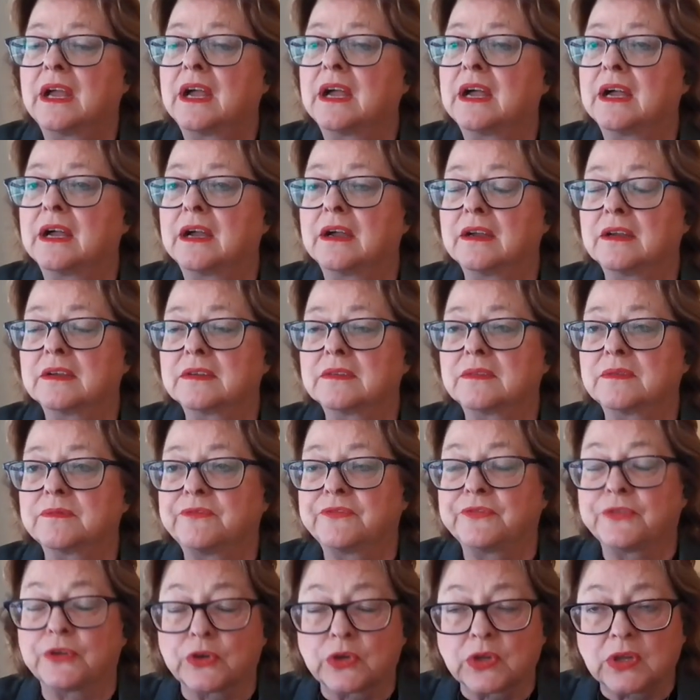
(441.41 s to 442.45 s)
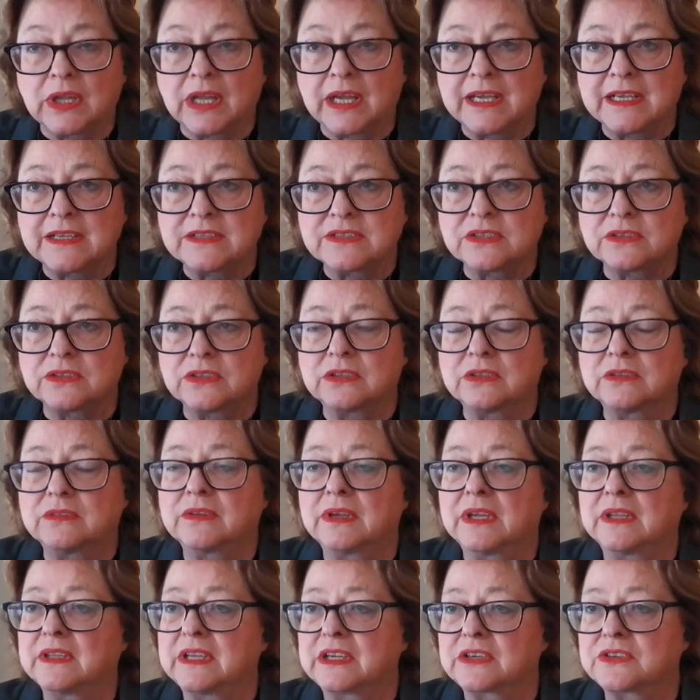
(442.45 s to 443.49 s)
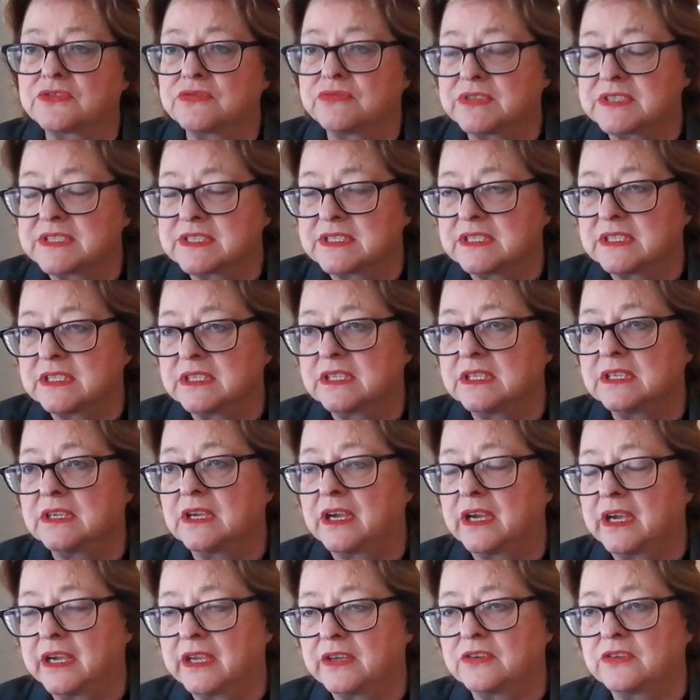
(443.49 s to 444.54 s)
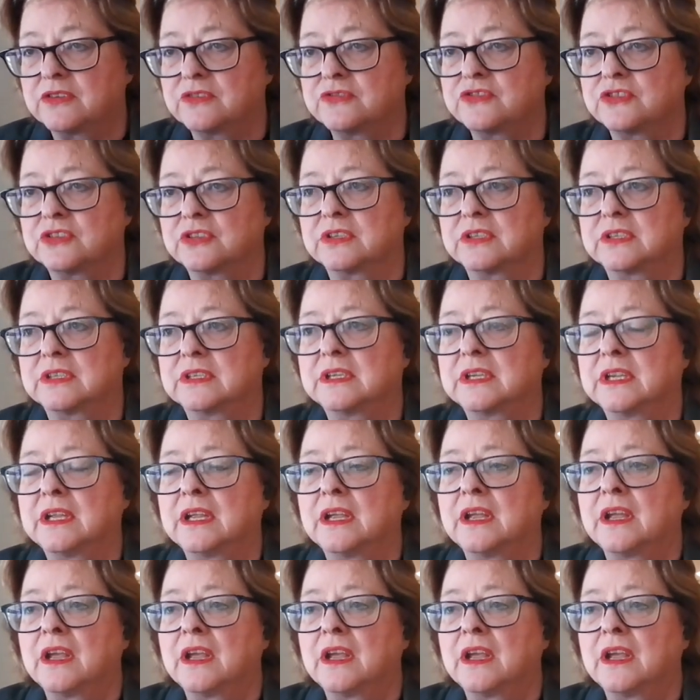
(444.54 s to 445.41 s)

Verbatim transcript: uh, fertilizer, electricity, hydrogen.